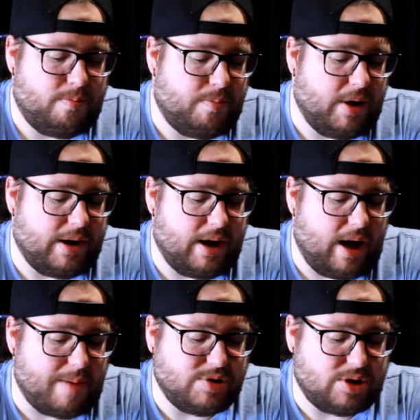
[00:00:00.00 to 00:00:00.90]
But
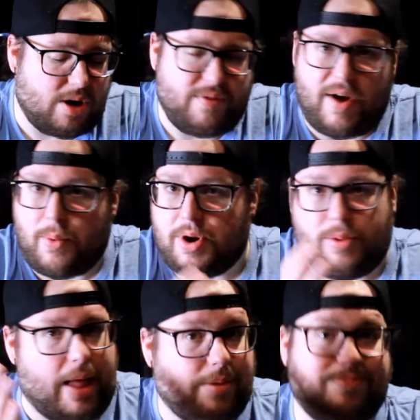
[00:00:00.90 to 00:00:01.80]
I'm sure if I were to
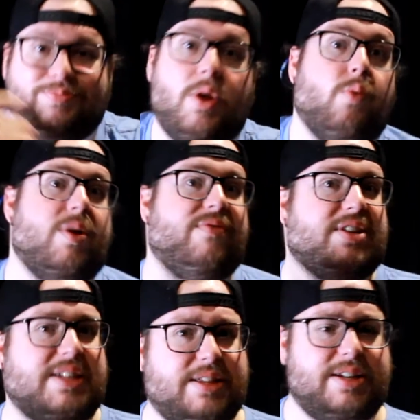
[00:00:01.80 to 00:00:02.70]
like
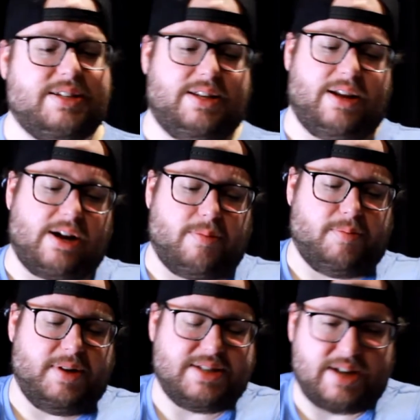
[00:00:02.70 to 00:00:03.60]
revisit this in like a couple
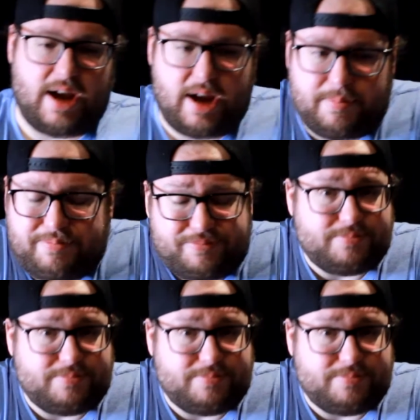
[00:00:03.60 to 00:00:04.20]
months' time,